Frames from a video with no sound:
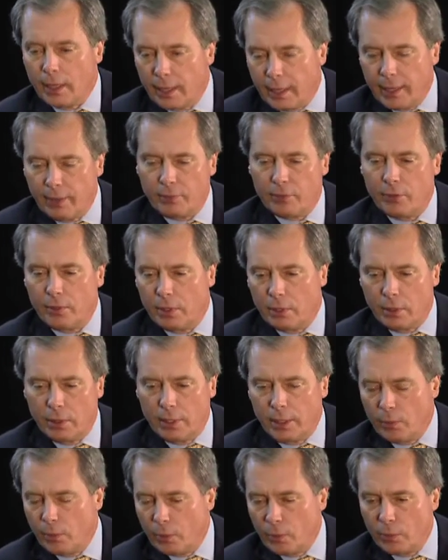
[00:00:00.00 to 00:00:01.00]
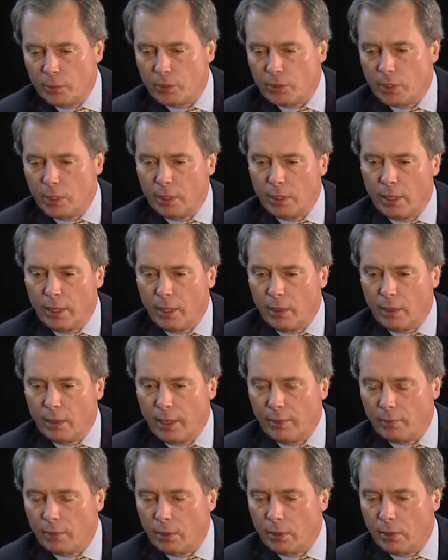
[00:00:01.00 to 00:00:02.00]
After the other day when we were sitting down and
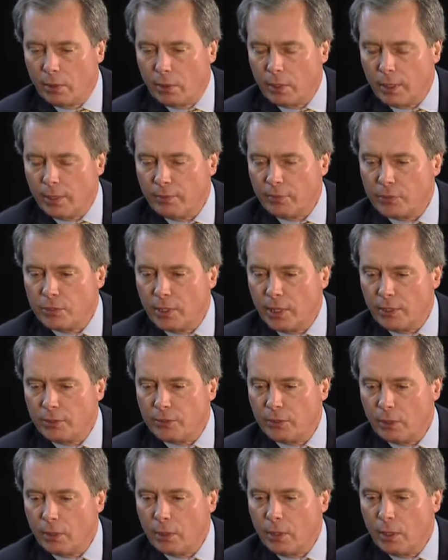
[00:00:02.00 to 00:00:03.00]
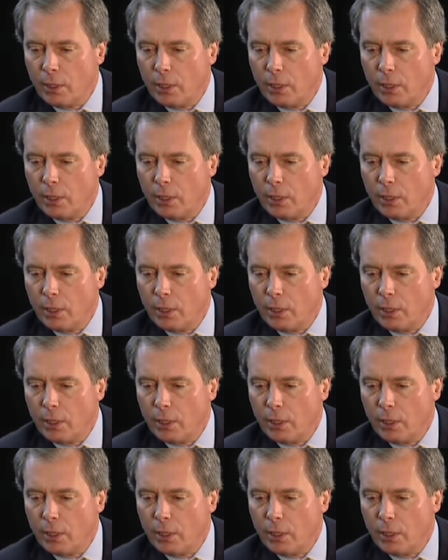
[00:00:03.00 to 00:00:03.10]
having a long conversation,